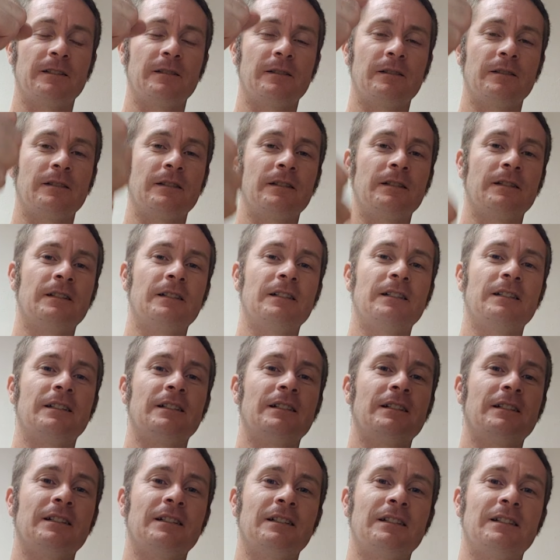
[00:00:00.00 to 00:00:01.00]

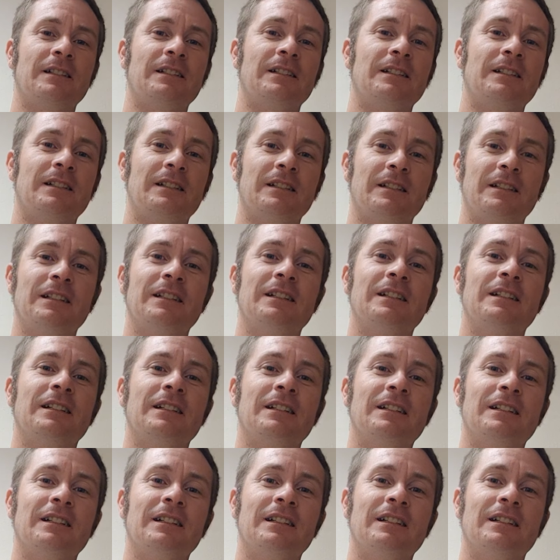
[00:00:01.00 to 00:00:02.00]

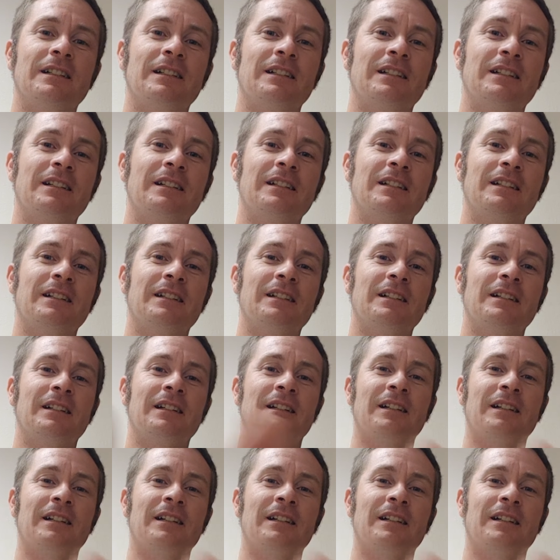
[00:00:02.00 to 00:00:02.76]
(silence)